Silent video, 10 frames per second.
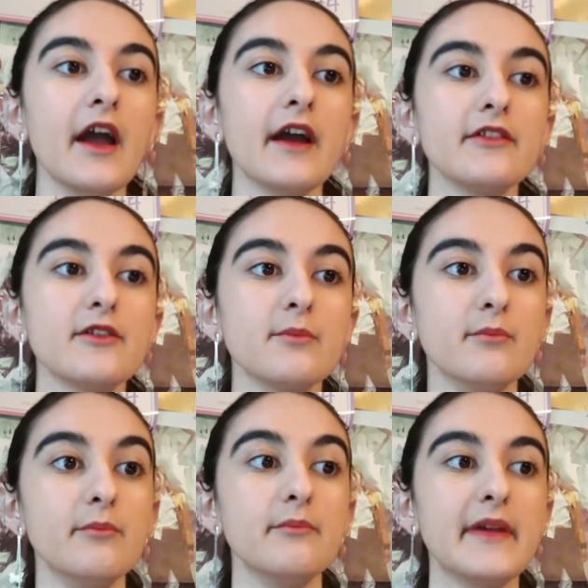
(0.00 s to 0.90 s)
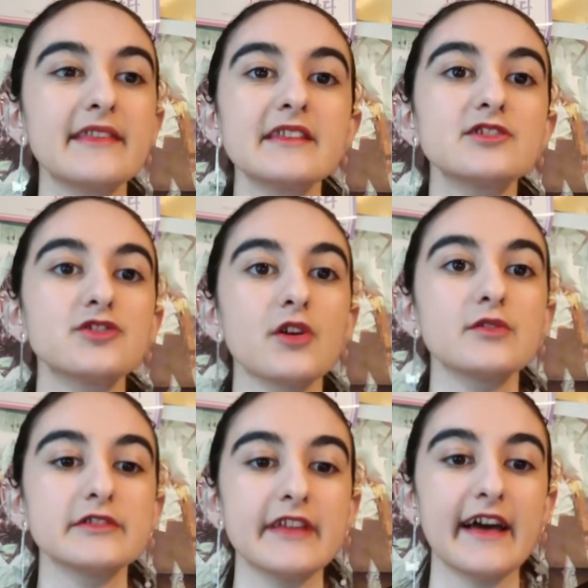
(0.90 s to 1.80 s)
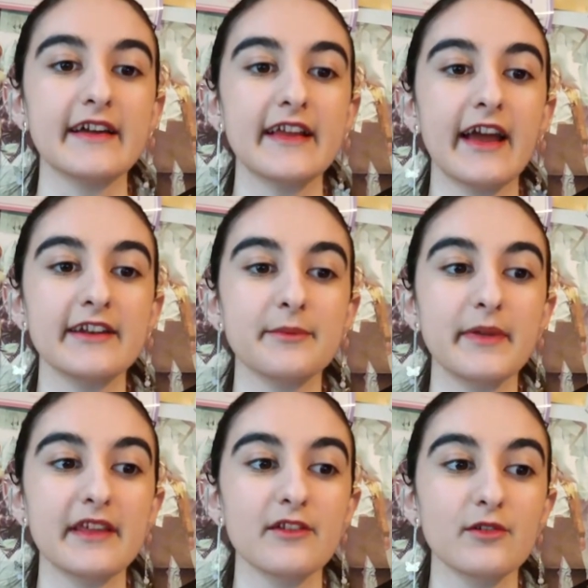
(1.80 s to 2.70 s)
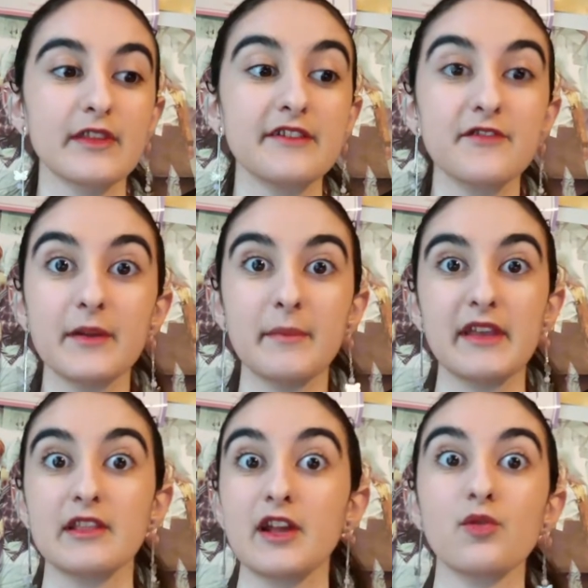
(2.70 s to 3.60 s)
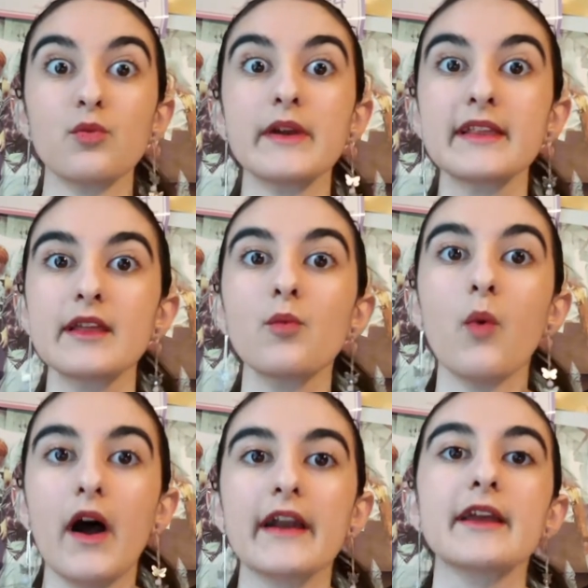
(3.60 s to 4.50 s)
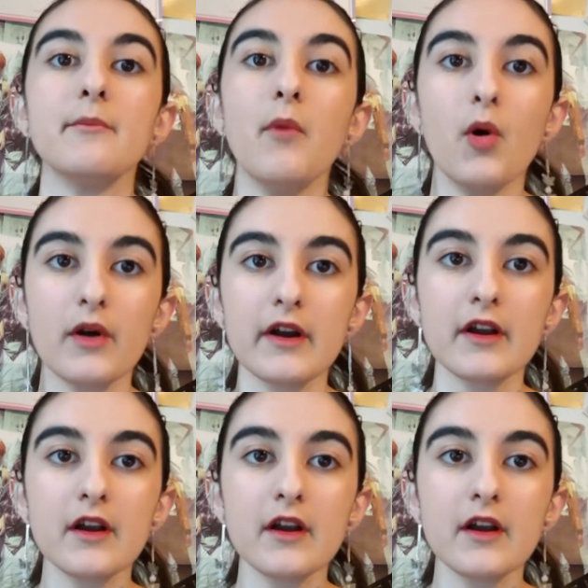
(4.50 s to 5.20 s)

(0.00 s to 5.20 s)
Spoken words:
And they're mainly shows that end up either leaving me like really wanting more,